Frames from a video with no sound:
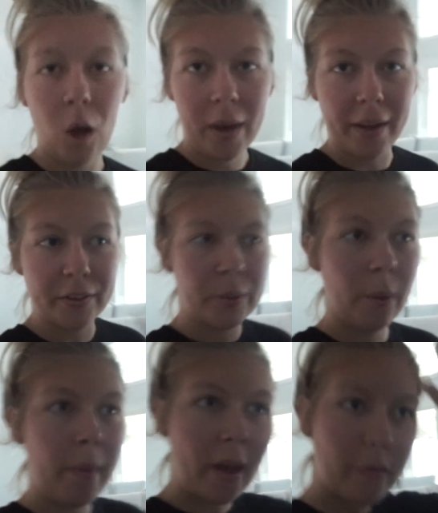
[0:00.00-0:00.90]
Okay, so we're
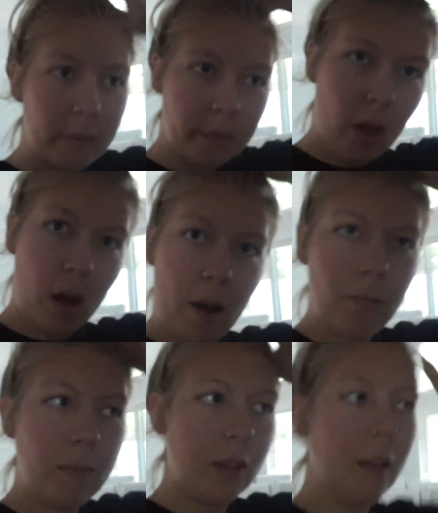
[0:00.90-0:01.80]
back from
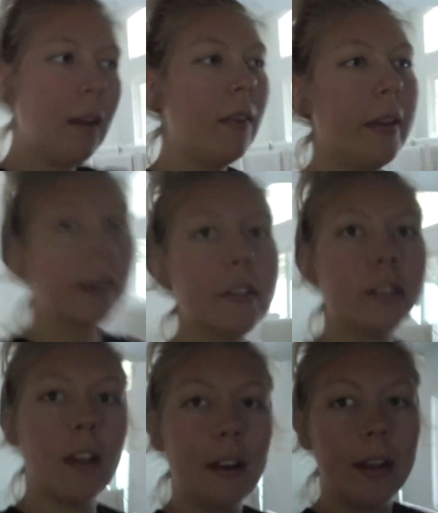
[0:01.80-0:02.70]
coffee. Like I
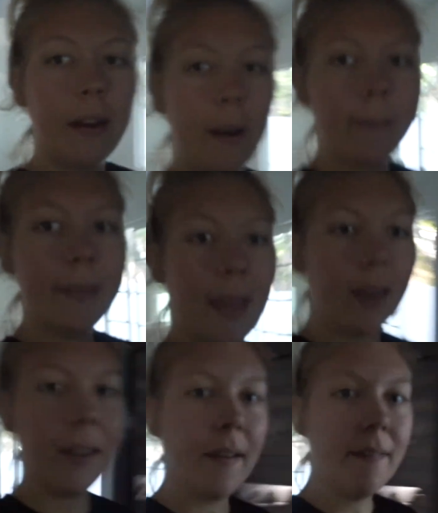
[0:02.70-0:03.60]
said, I ended up
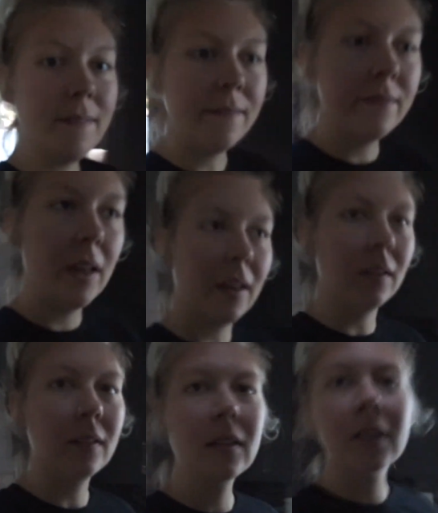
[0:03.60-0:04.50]
getting
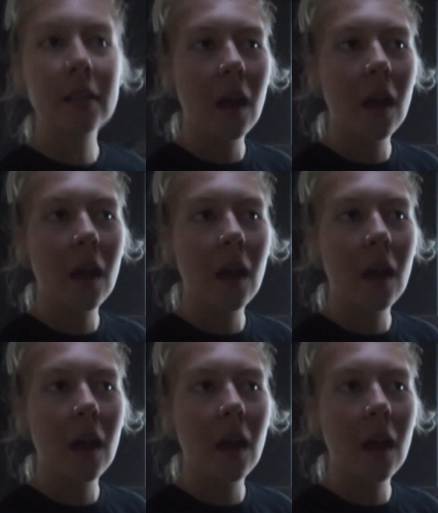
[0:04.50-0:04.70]
Phil's.